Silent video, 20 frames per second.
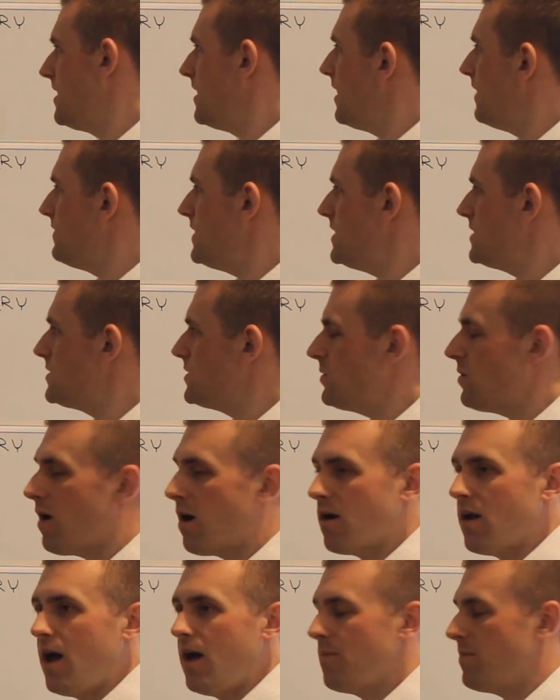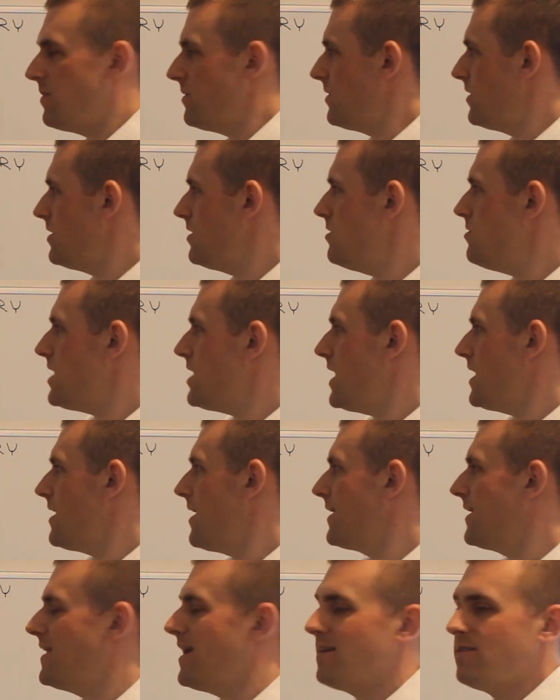If these two aren't up, you
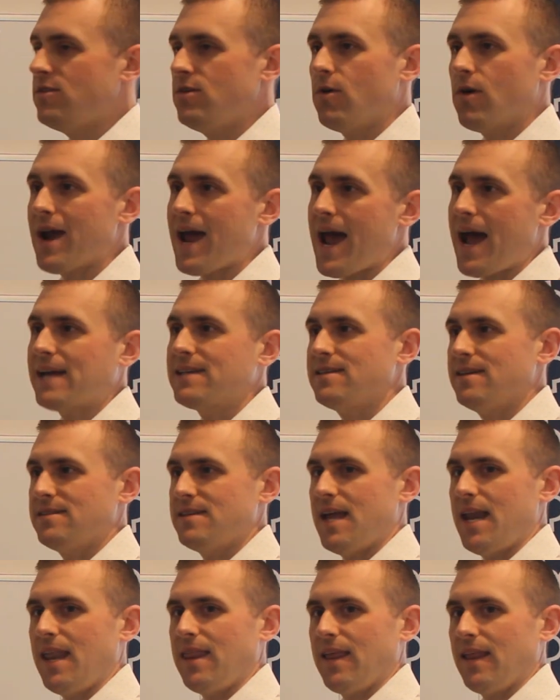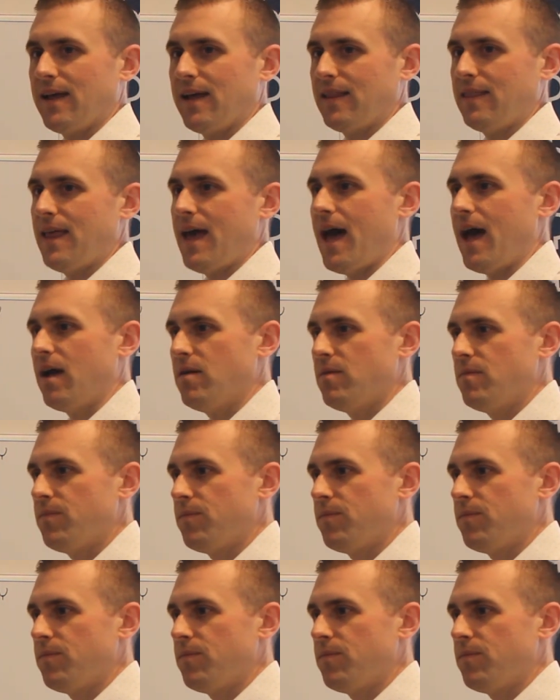cannot get to or access anything like that.